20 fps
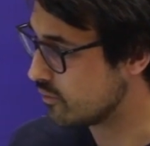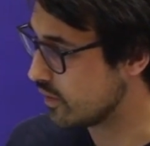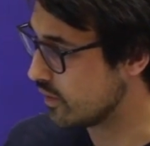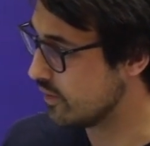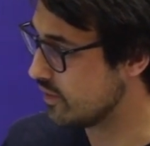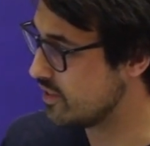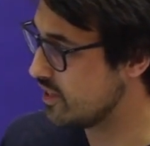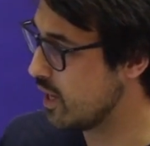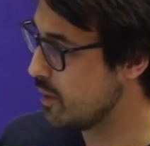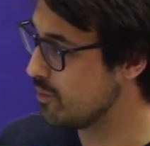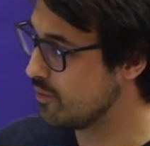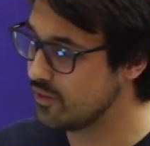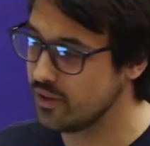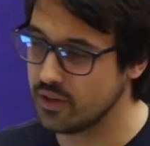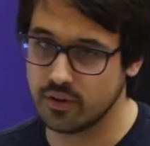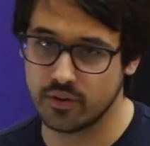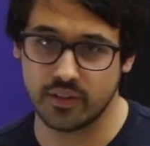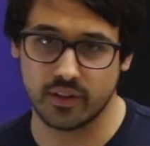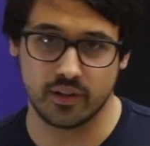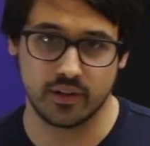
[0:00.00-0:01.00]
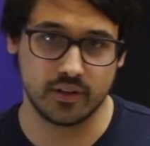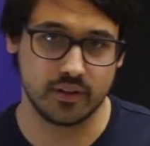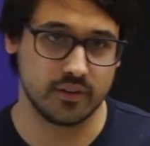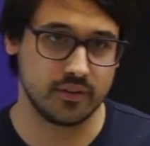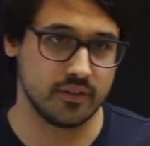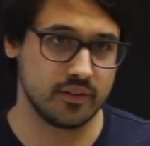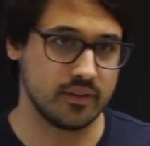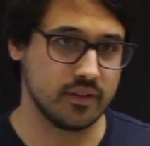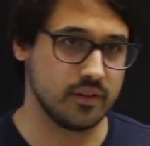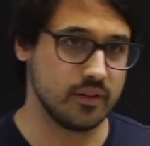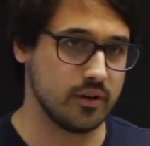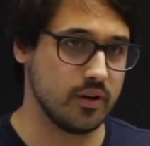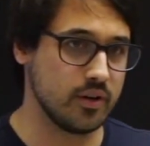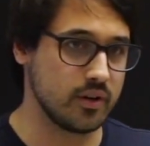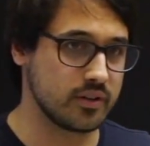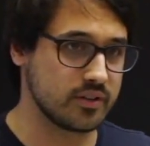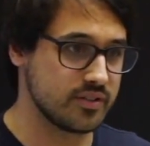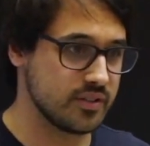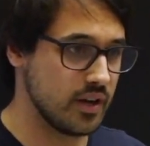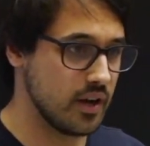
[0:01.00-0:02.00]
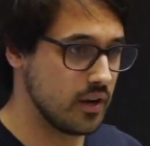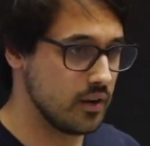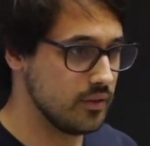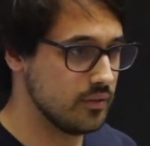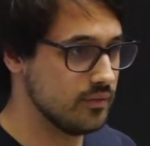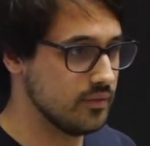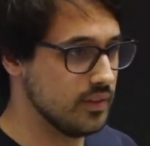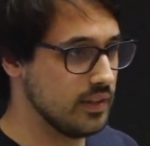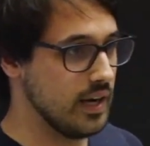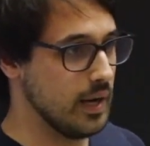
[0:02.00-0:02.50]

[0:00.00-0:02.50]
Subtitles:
In The Shape of You, the hooks are,